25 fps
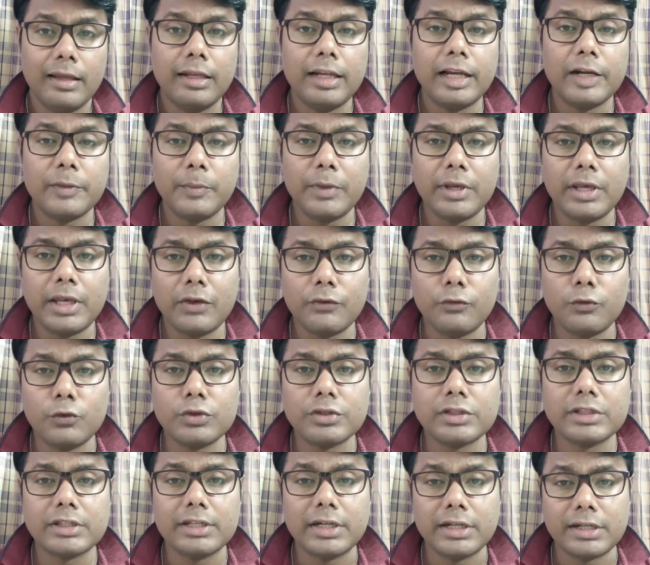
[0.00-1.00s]
Let me give
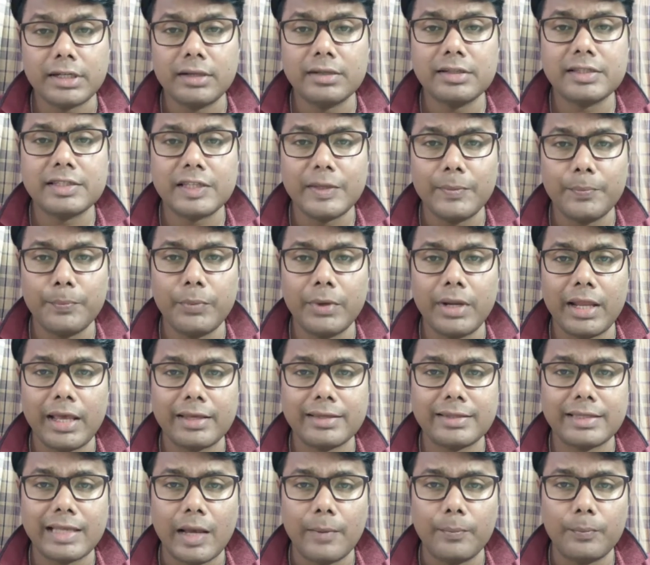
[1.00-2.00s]
you certain simple
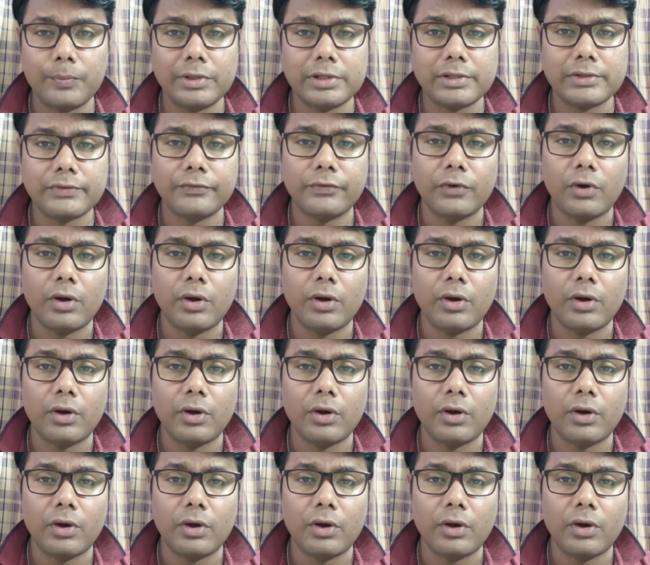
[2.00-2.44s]
examples